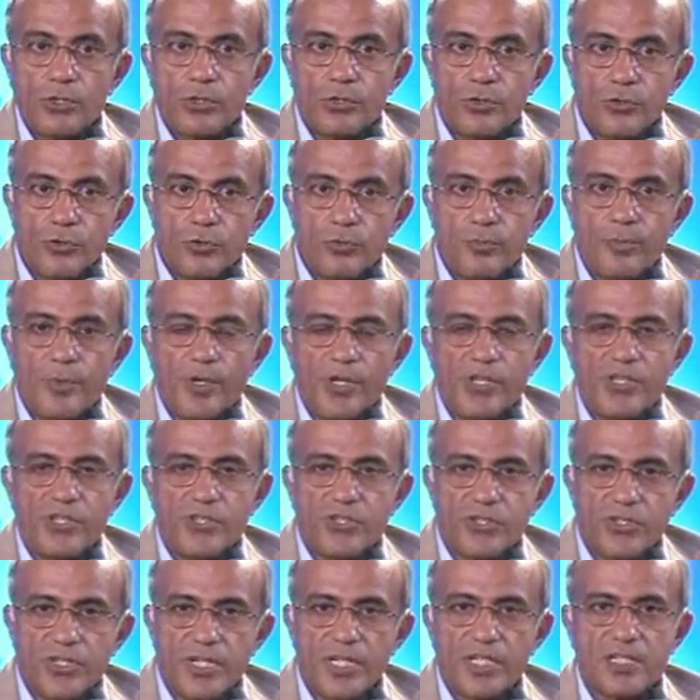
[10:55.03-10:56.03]

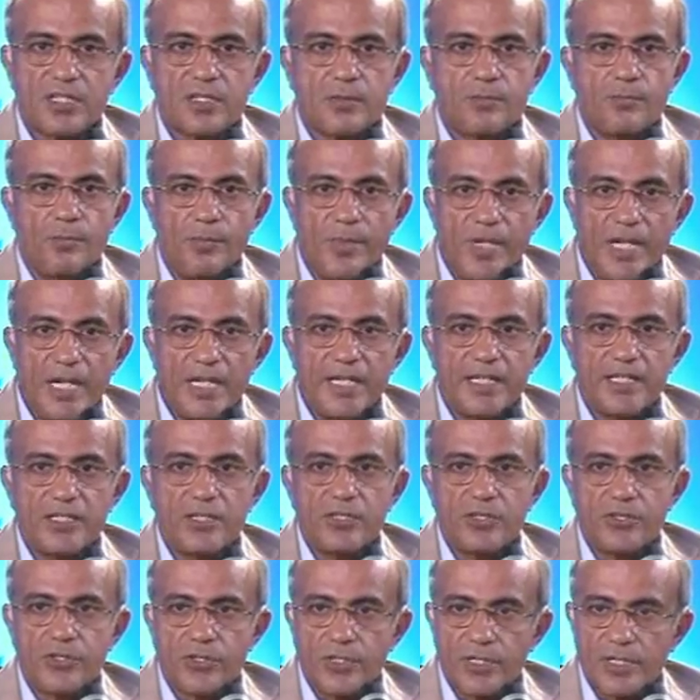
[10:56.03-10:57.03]
2.6
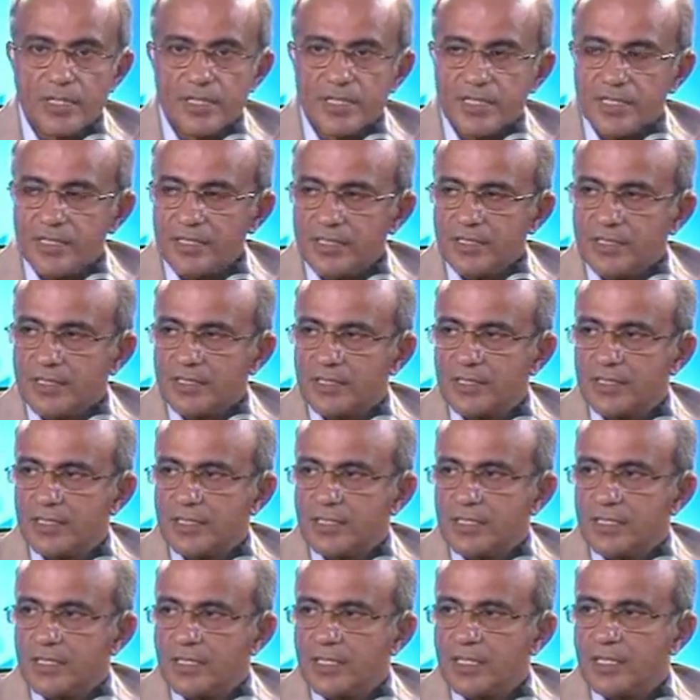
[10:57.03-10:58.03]
million children
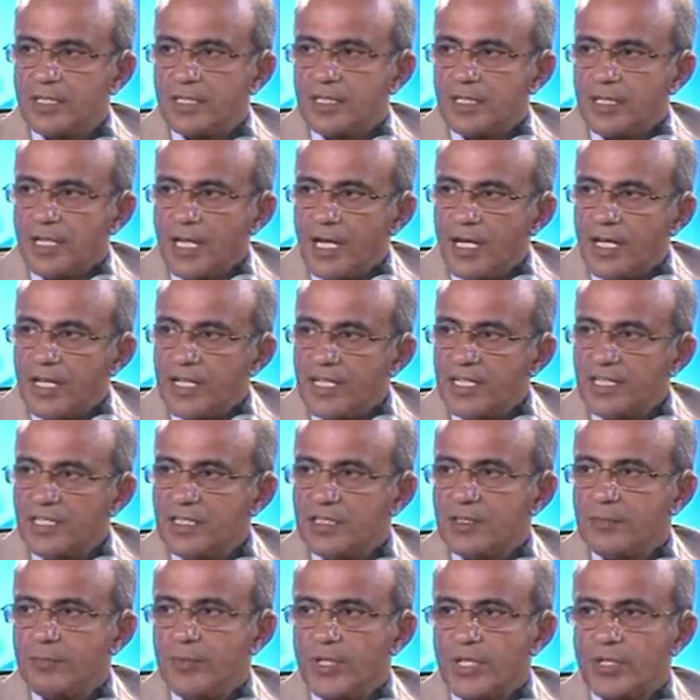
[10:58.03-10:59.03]
die
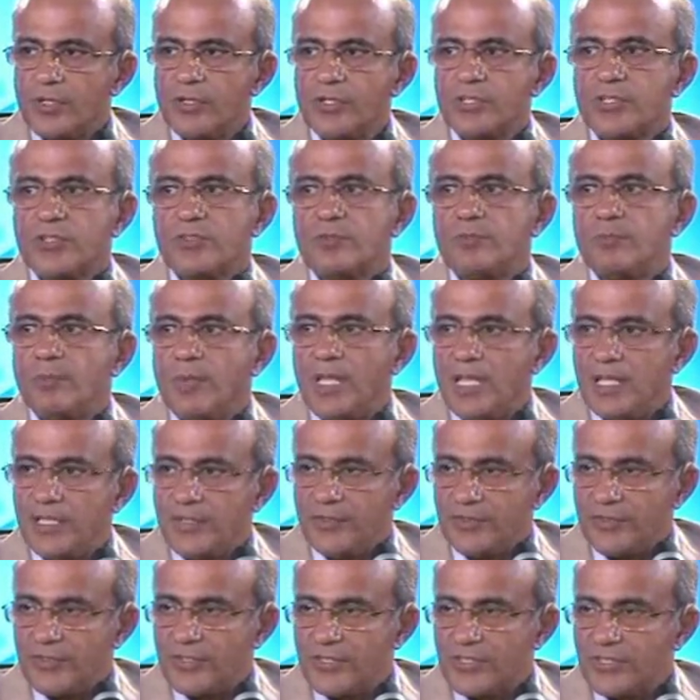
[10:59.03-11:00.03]
because of
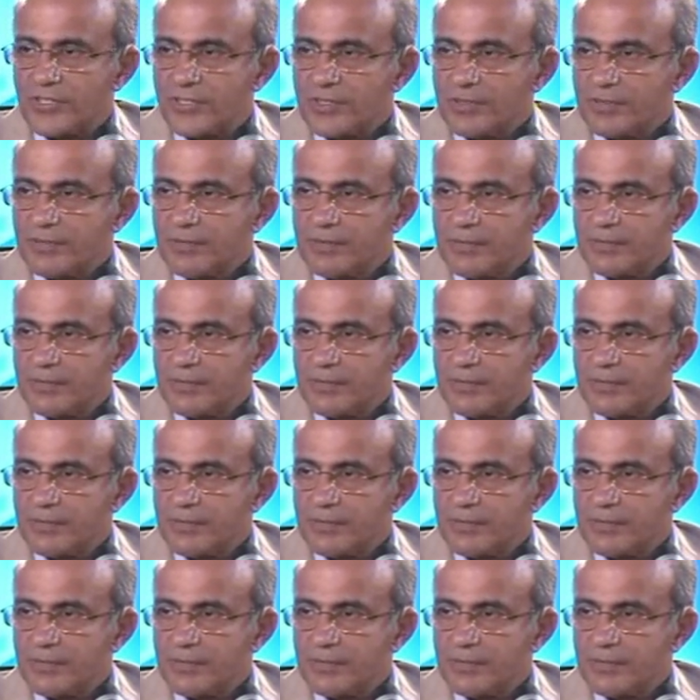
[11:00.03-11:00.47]
malnutrition.